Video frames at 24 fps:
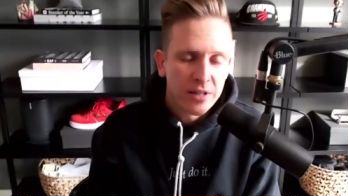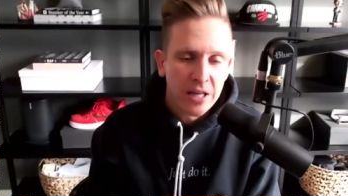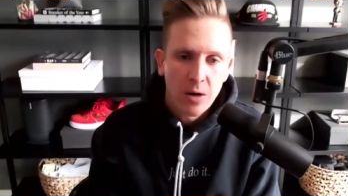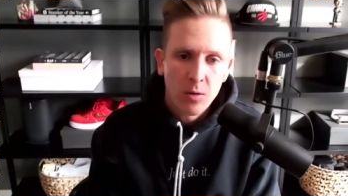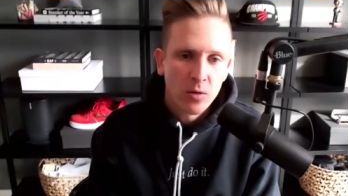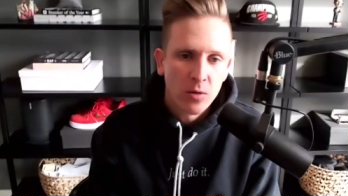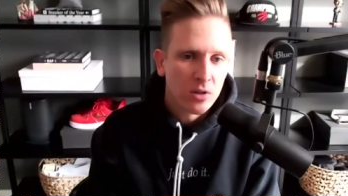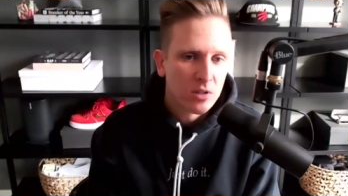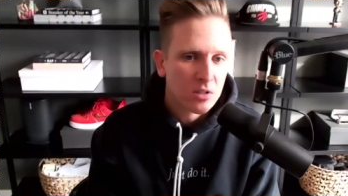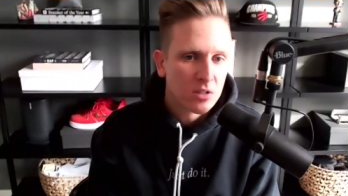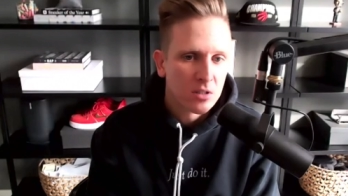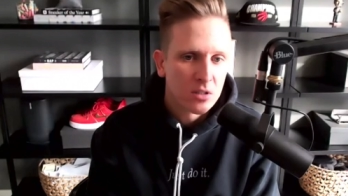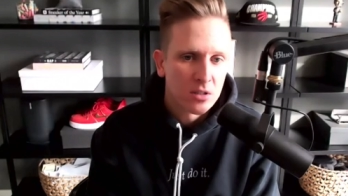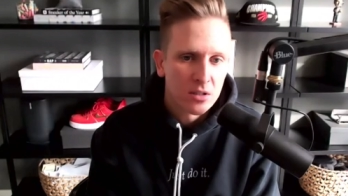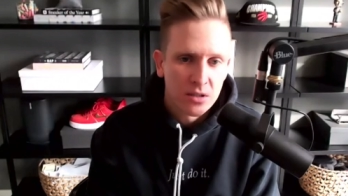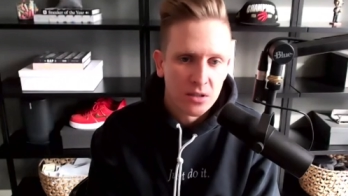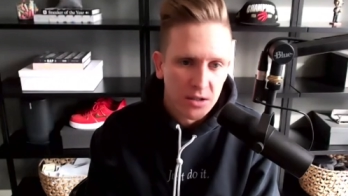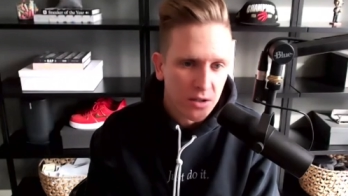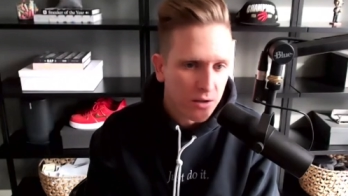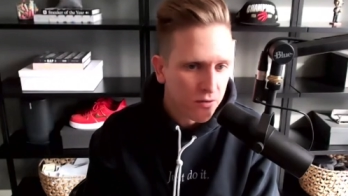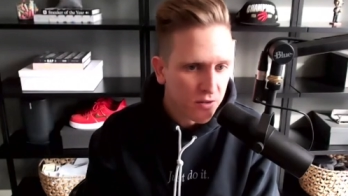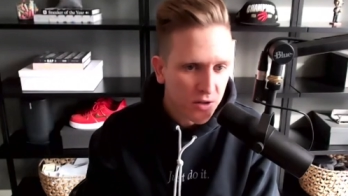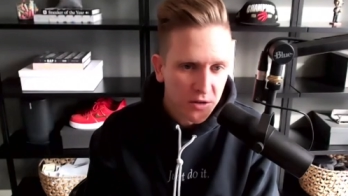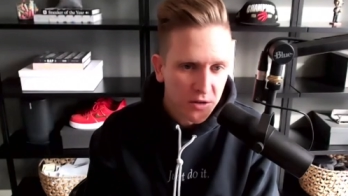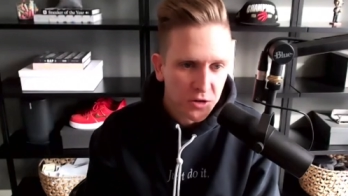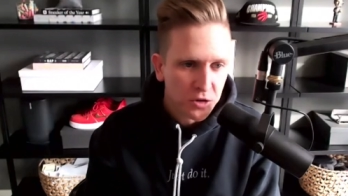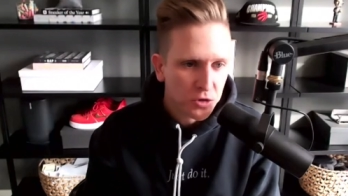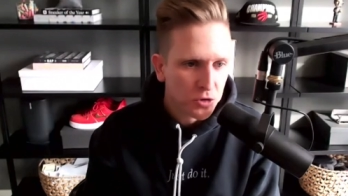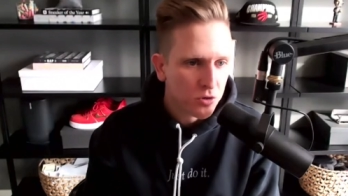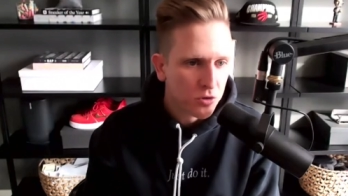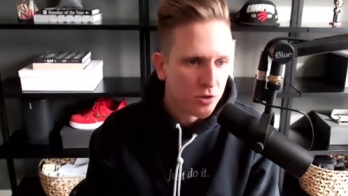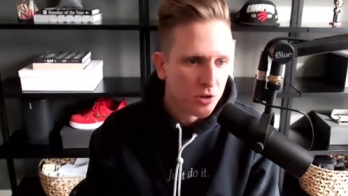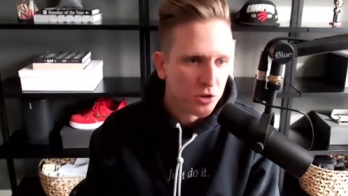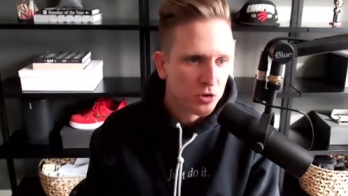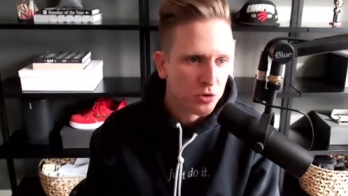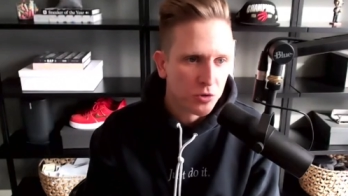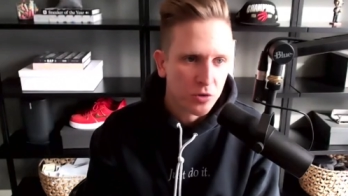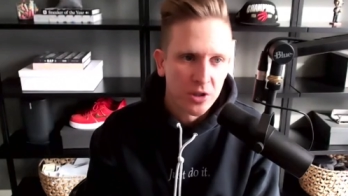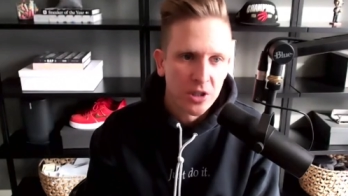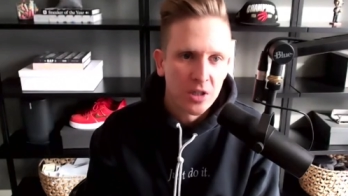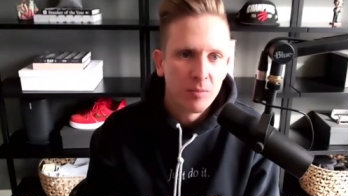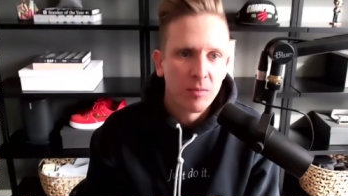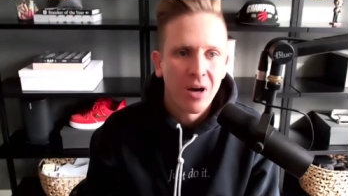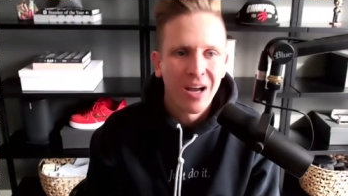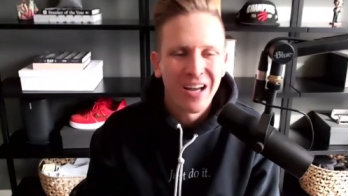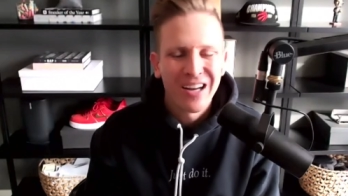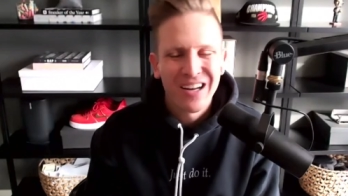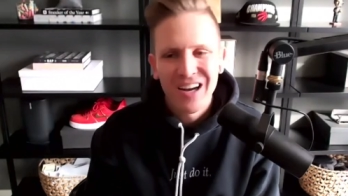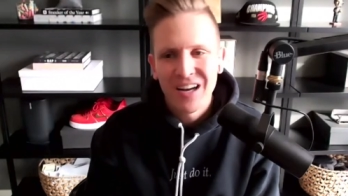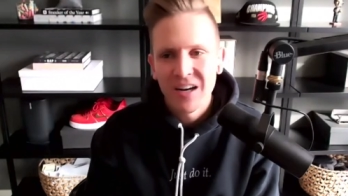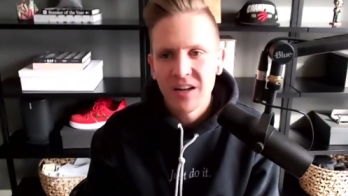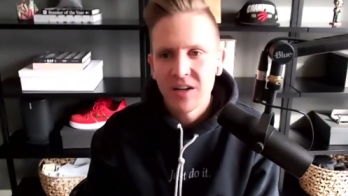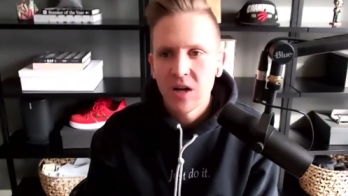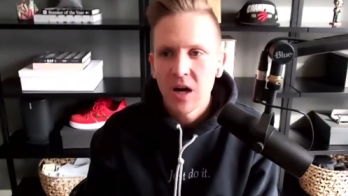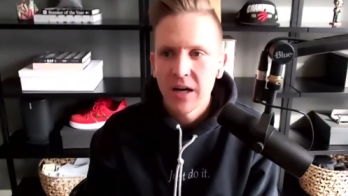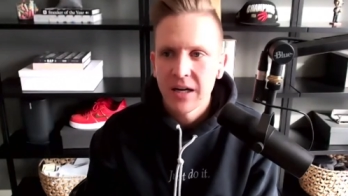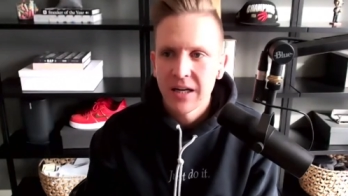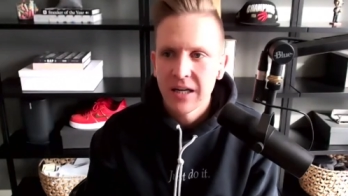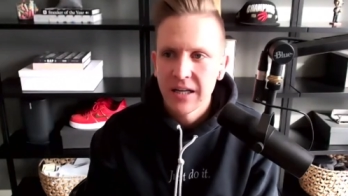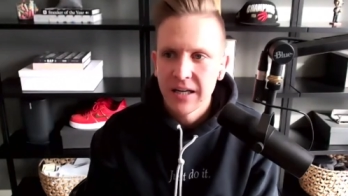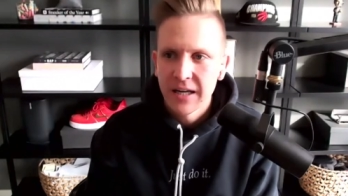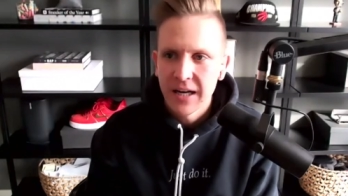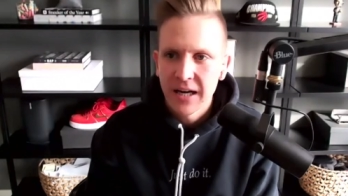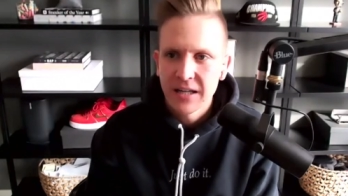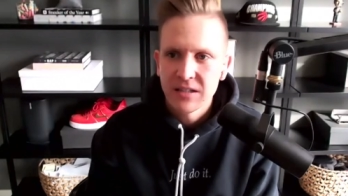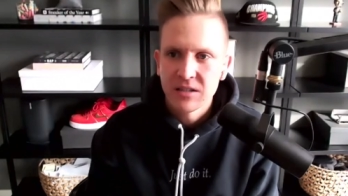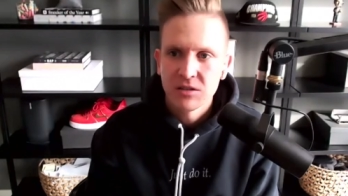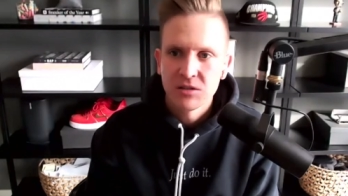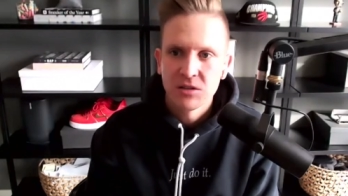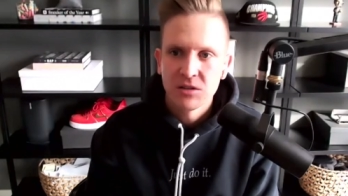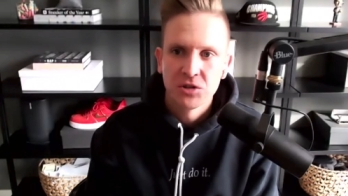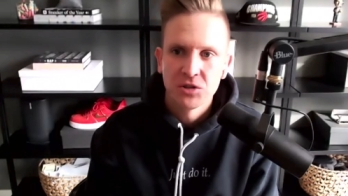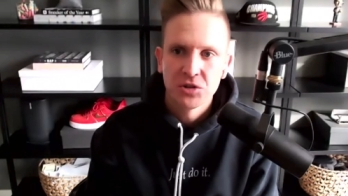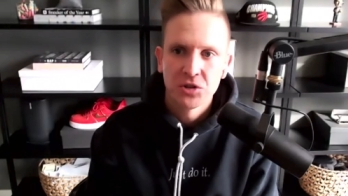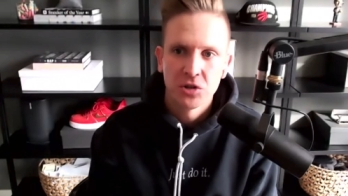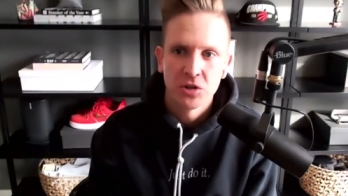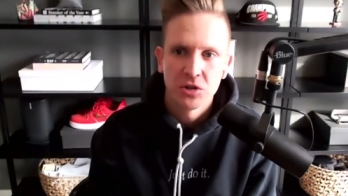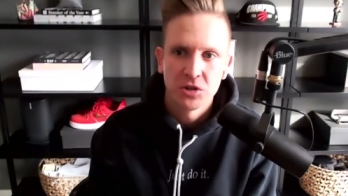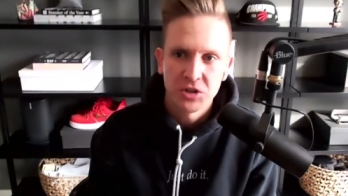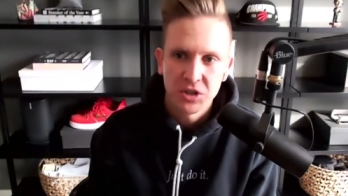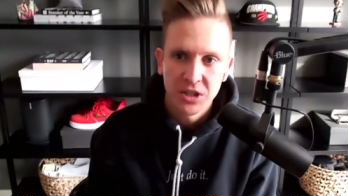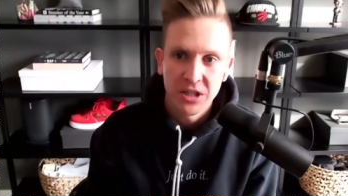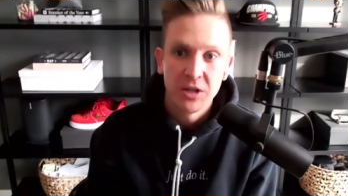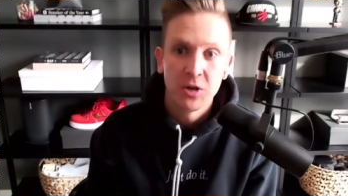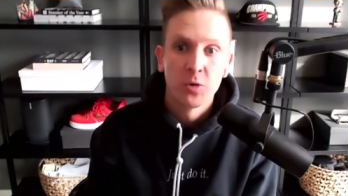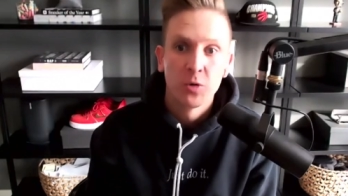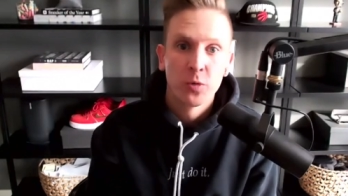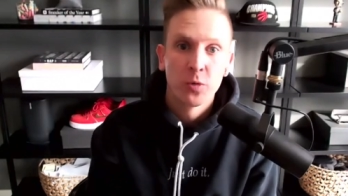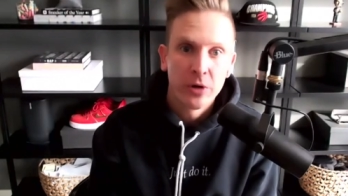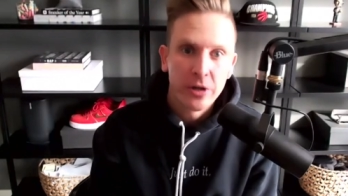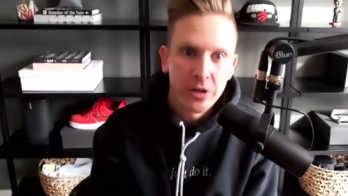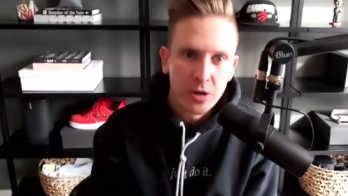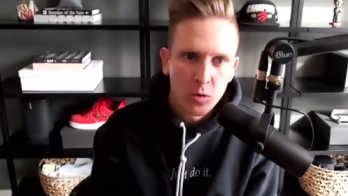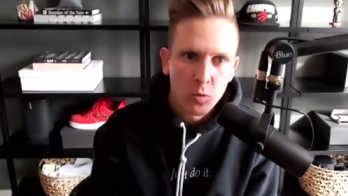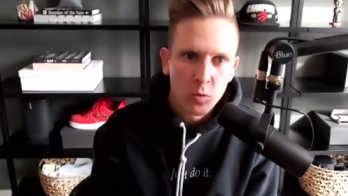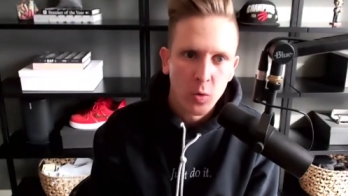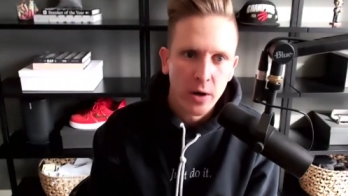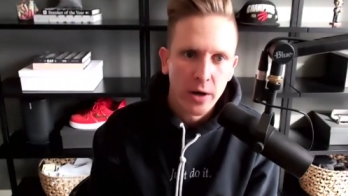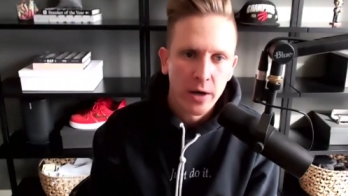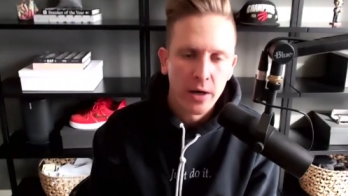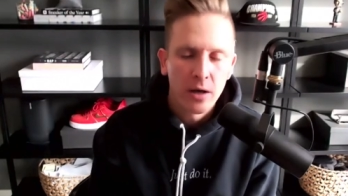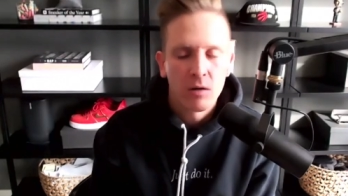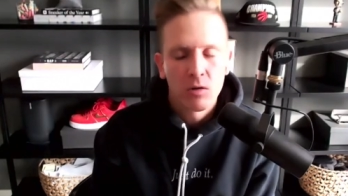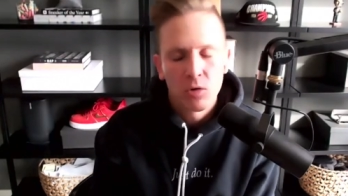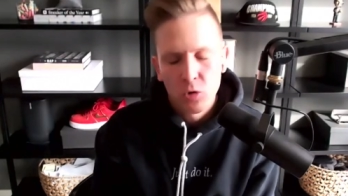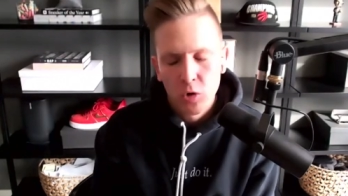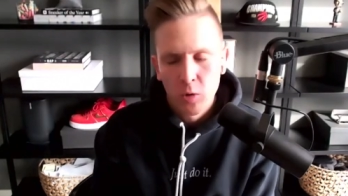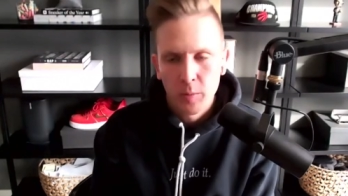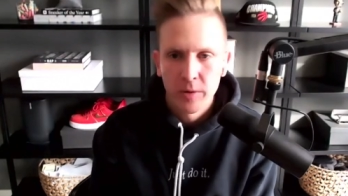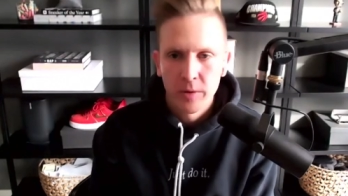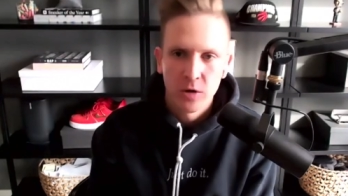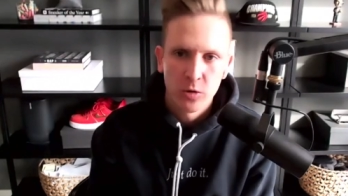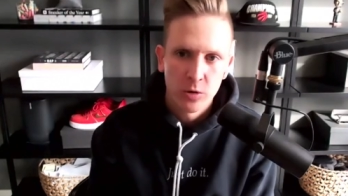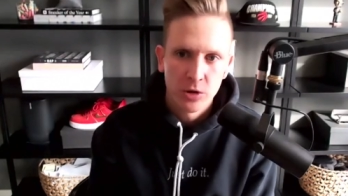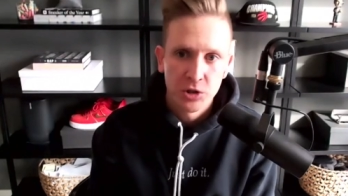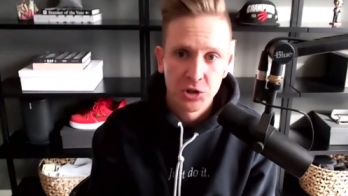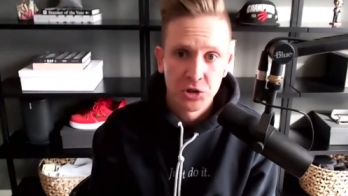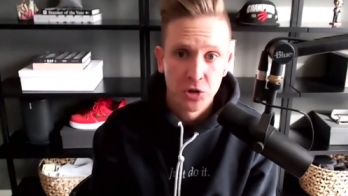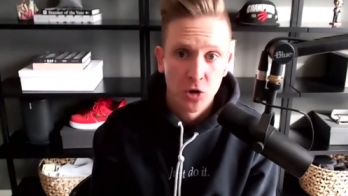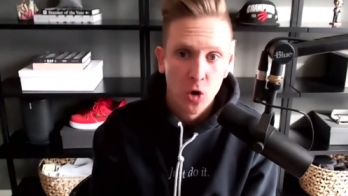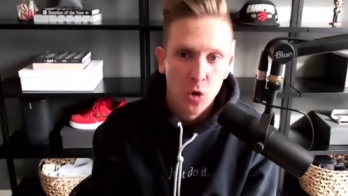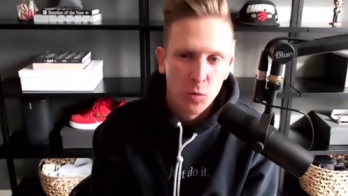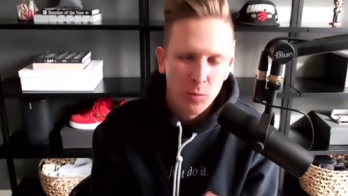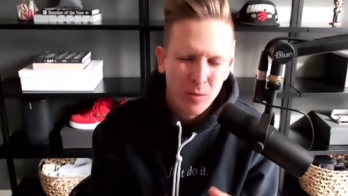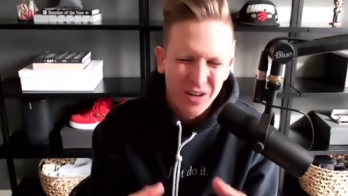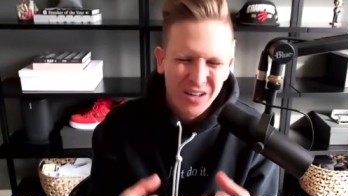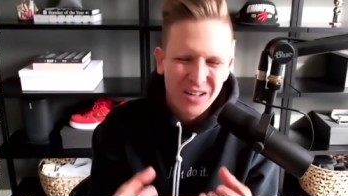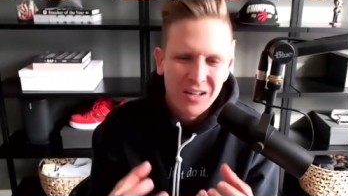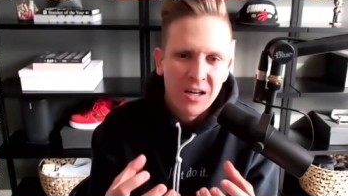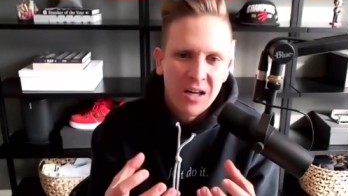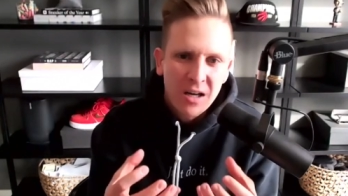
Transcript: That was the the, the dream. I kind of got connected to church in a real way. Grew up in a Christian home, but